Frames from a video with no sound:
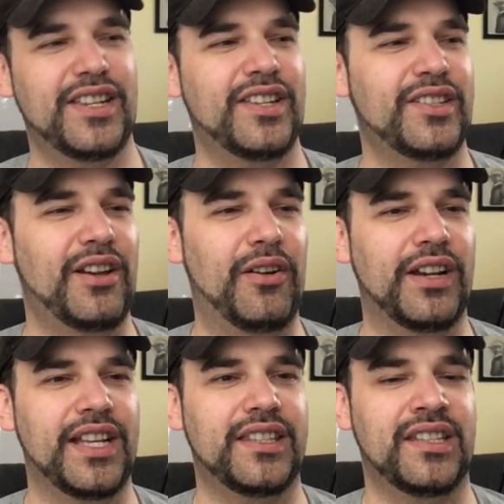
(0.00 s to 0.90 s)
So
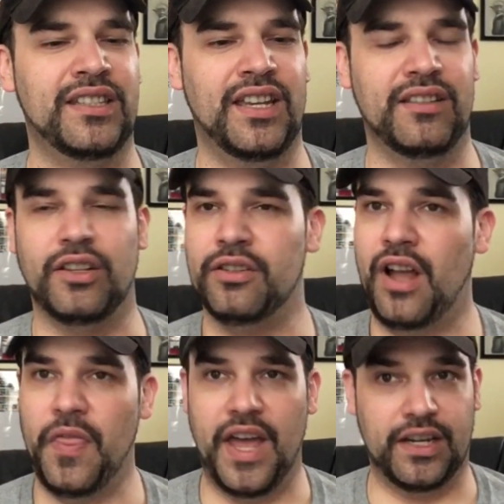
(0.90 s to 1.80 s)
got this in. They're
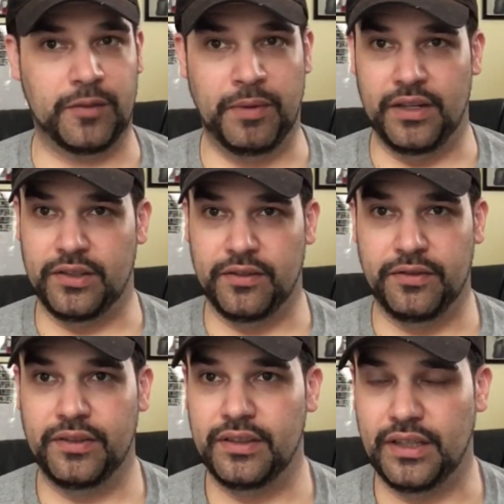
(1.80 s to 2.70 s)
not that
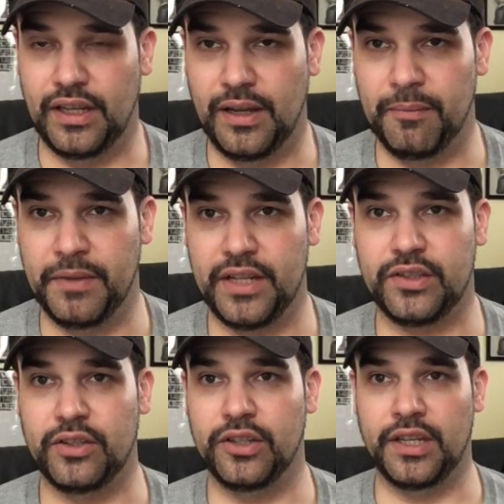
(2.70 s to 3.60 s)
expensive. That's
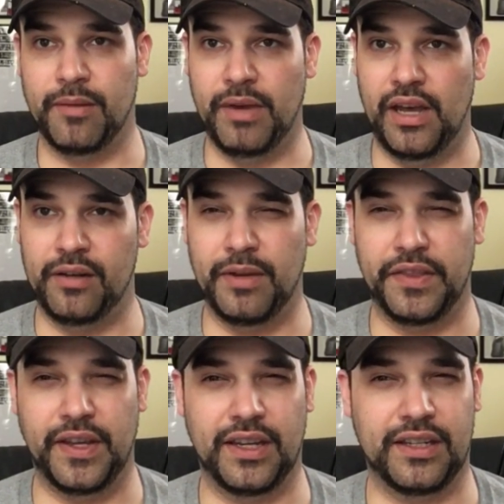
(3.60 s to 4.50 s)
the good thing about them. I
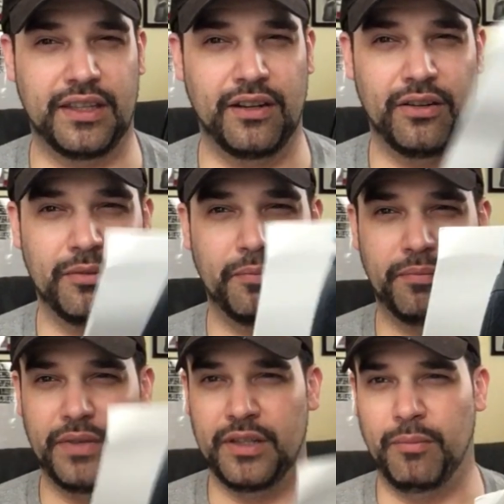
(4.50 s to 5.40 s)
think they're
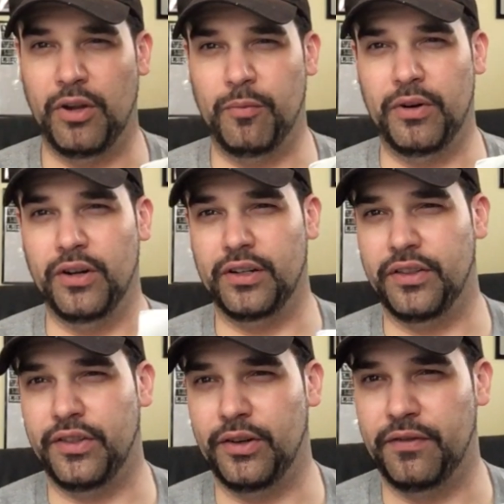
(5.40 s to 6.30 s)
in the ballpark of
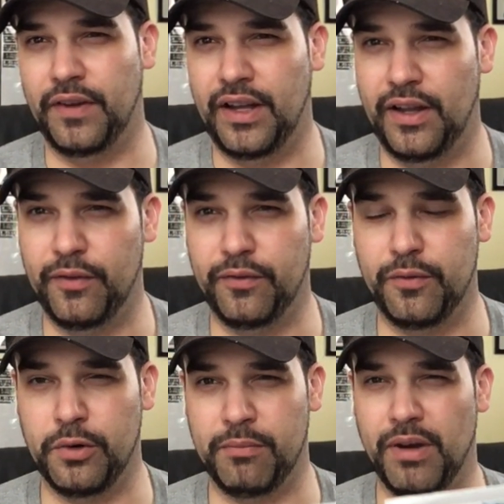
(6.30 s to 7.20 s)
35,
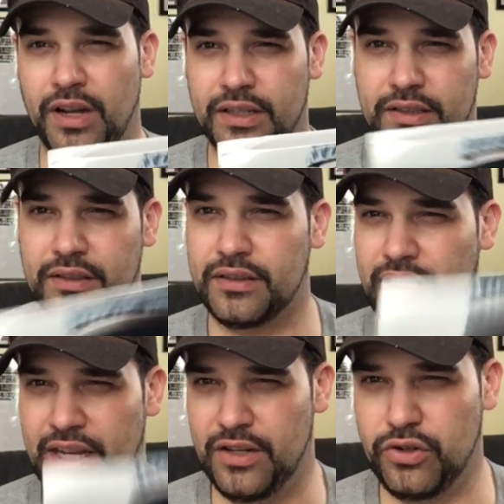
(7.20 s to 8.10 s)
40
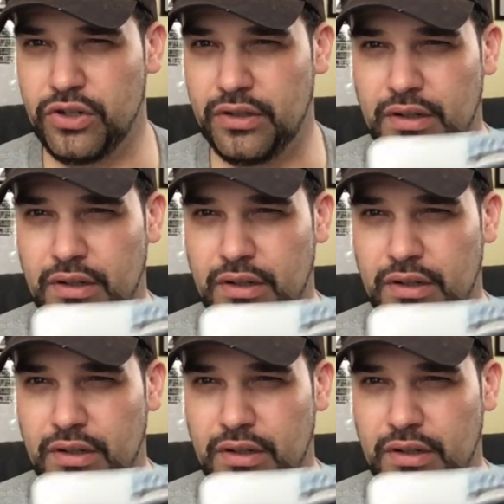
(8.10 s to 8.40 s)
bucks-ish.